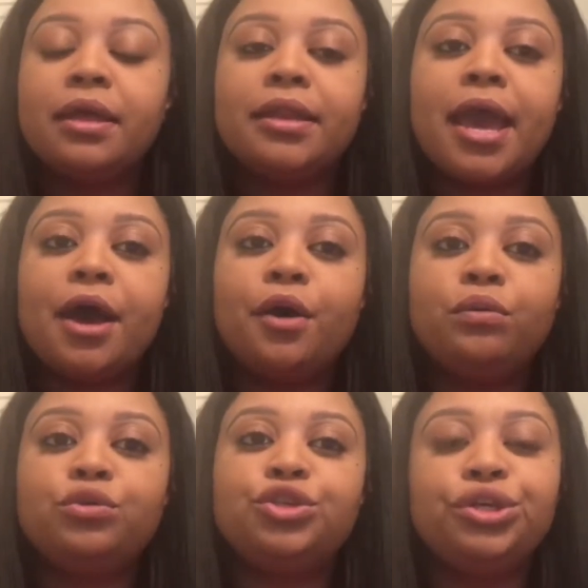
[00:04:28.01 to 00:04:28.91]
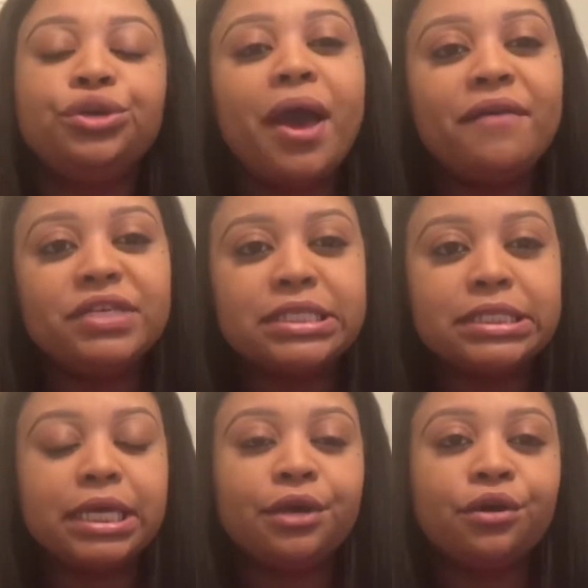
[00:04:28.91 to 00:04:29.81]
Now, do you have a
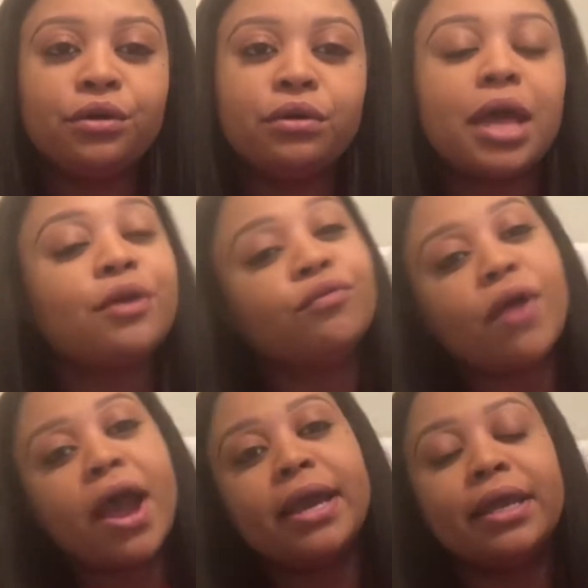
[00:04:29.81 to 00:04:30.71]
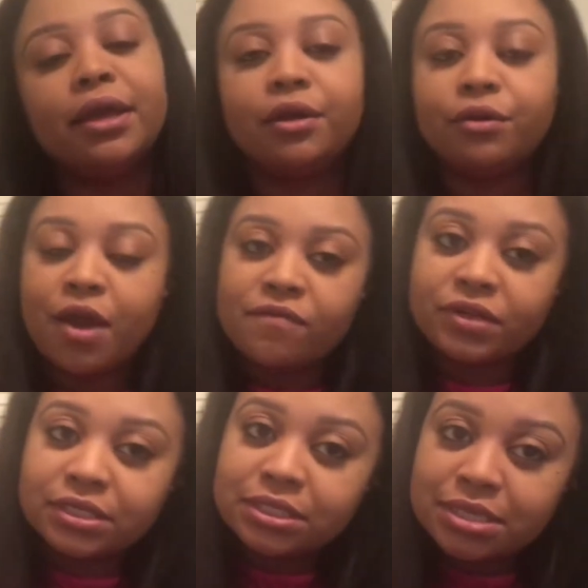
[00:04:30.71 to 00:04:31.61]
skill like writing,
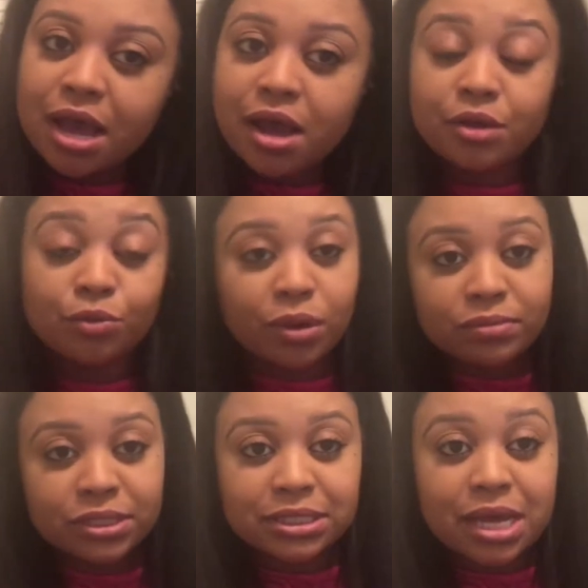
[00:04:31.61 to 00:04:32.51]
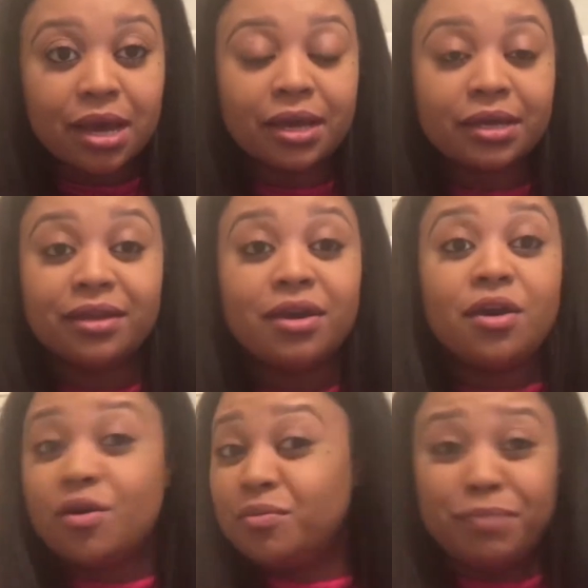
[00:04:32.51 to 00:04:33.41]
graphic design, web design?
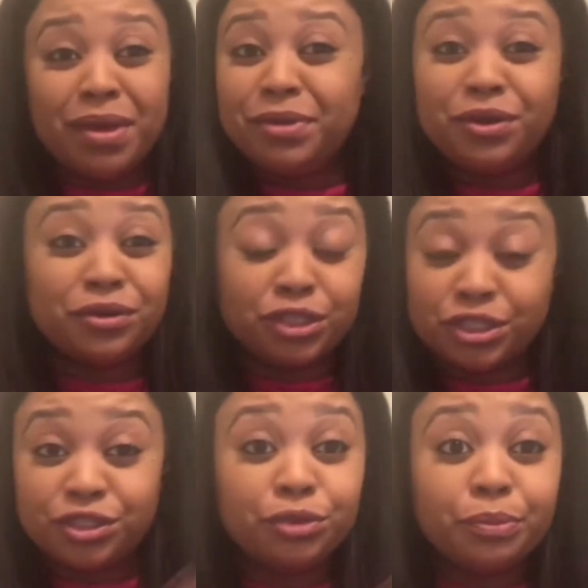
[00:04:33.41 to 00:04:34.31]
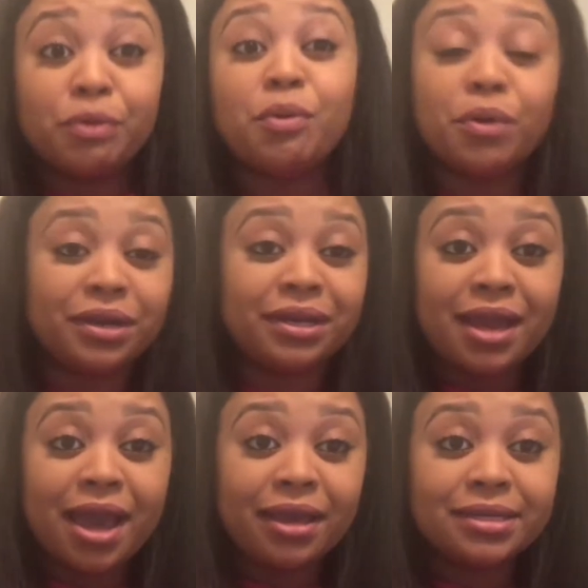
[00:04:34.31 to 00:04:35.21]
Maybe you're just super
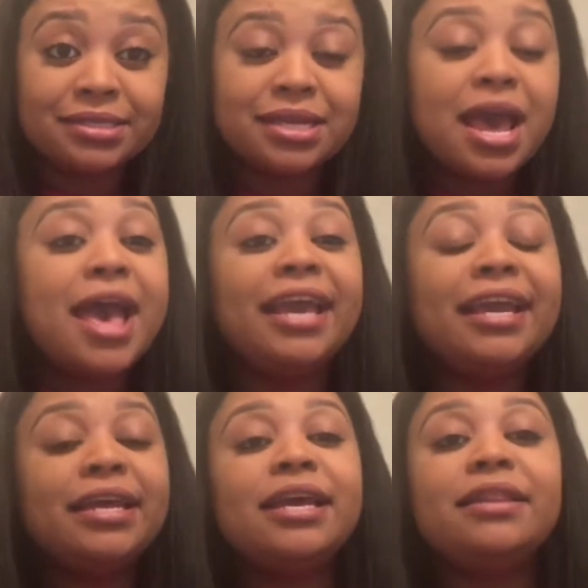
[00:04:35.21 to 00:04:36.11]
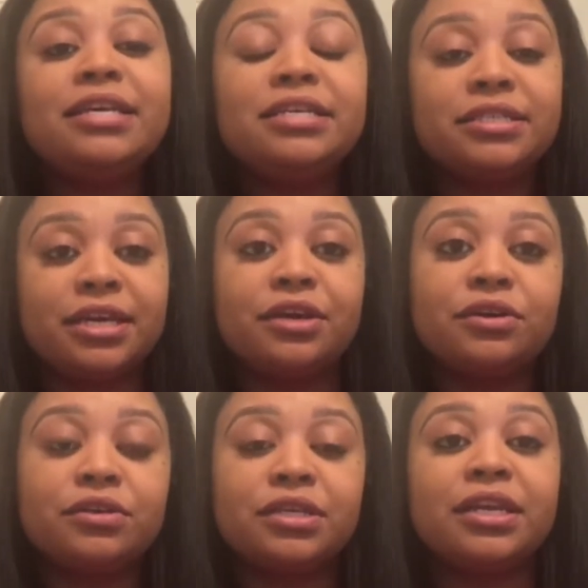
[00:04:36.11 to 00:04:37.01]
organized. Any of these
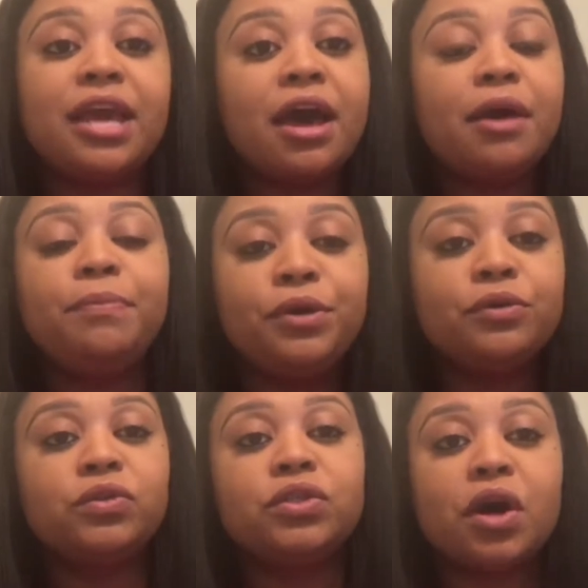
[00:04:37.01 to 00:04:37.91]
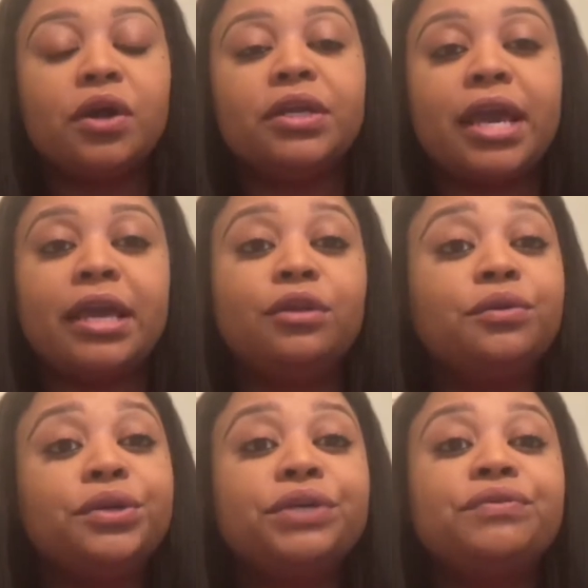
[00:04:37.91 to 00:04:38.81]
skills can help you start a
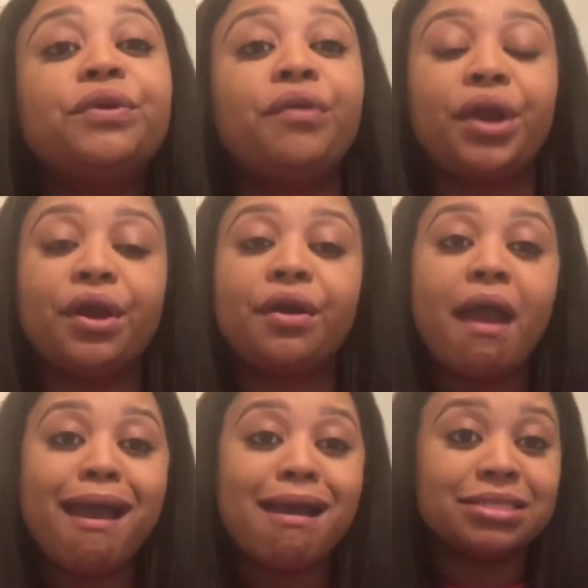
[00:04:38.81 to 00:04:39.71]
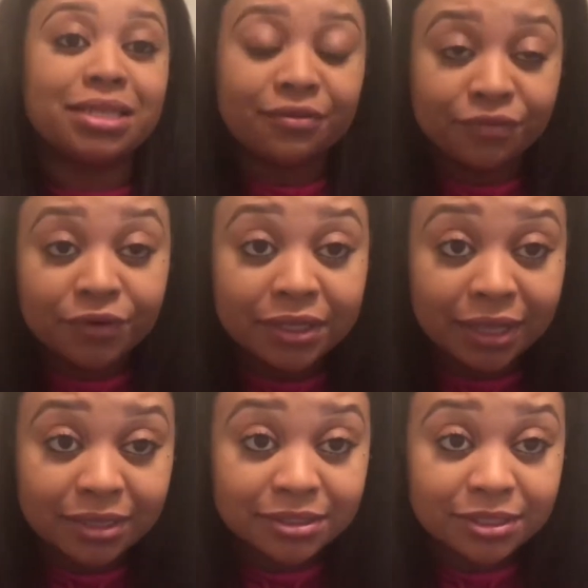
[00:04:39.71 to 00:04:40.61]
lucrative career as a
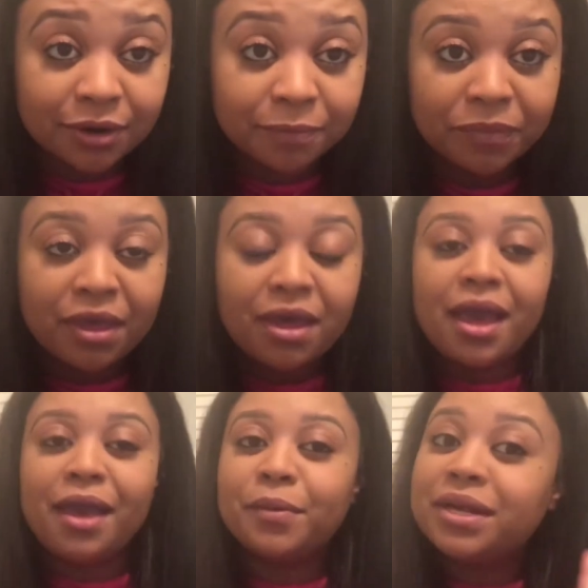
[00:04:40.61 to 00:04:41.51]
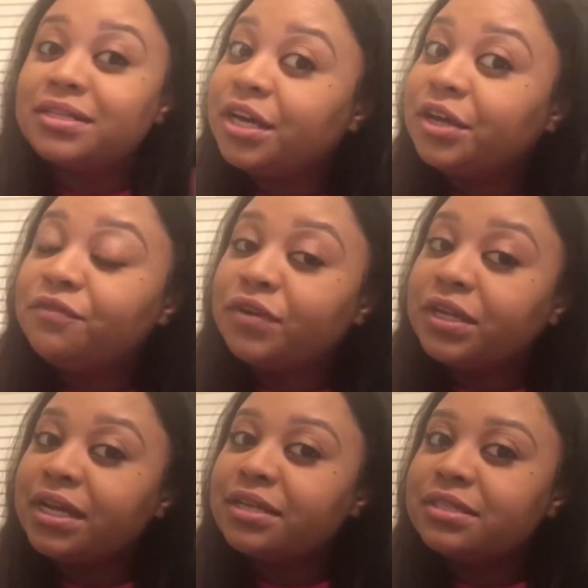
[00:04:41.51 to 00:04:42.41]
freelancer. And when I tell you
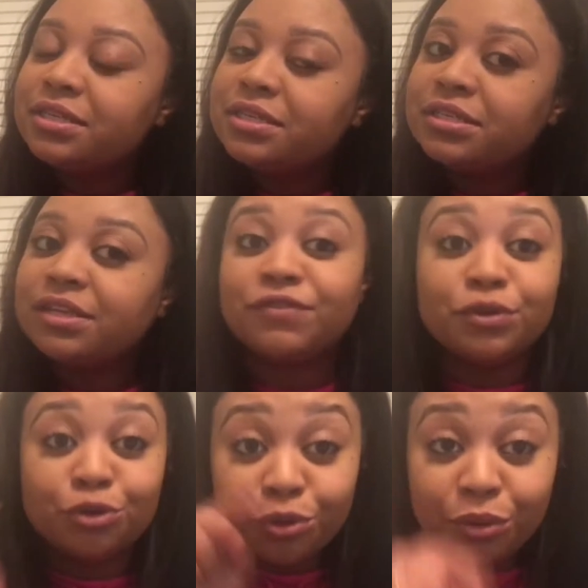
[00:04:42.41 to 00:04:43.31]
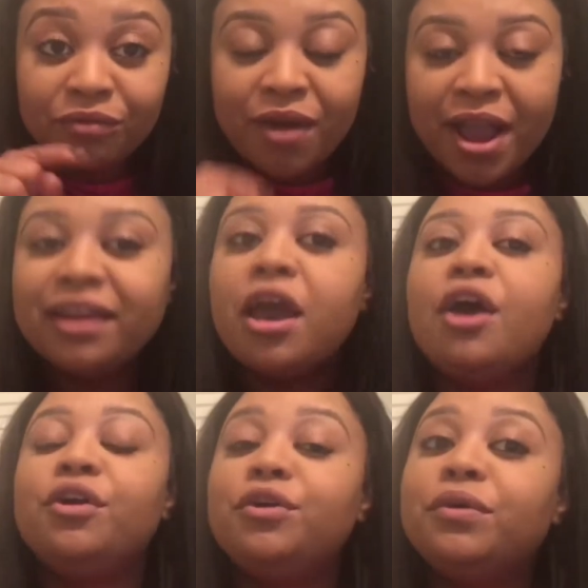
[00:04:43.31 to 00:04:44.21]
freelancers, if you do it right,
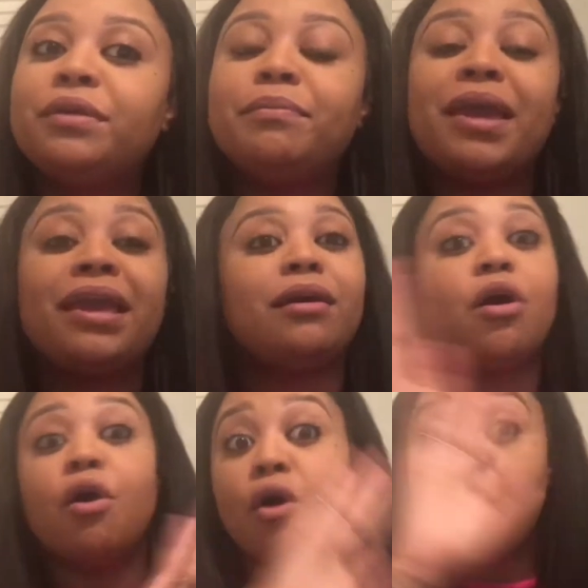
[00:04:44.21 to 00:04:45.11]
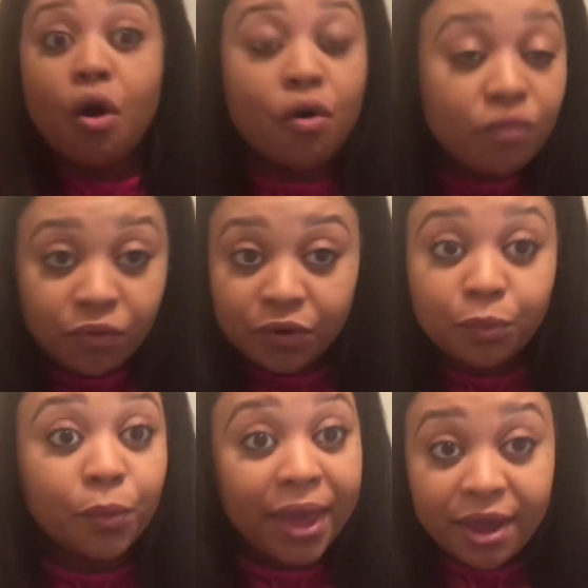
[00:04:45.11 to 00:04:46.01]
you can make
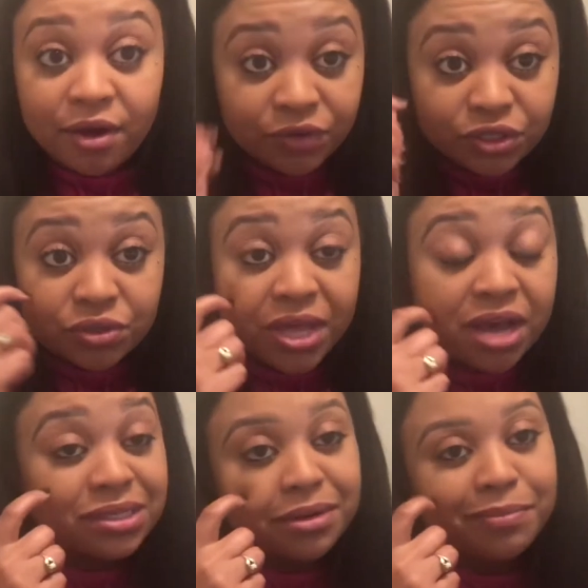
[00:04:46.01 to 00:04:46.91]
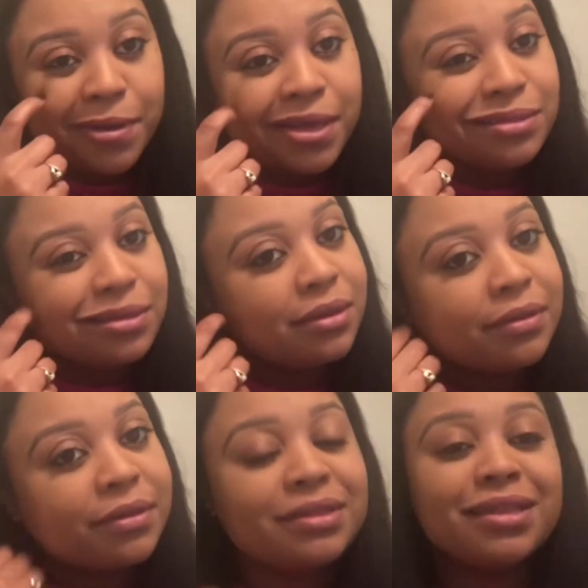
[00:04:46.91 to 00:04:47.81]
way over $2,000 a month,
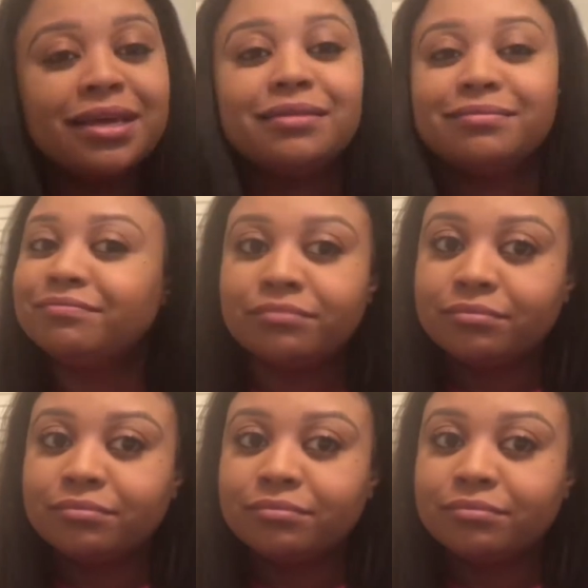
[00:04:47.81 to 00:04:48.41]
then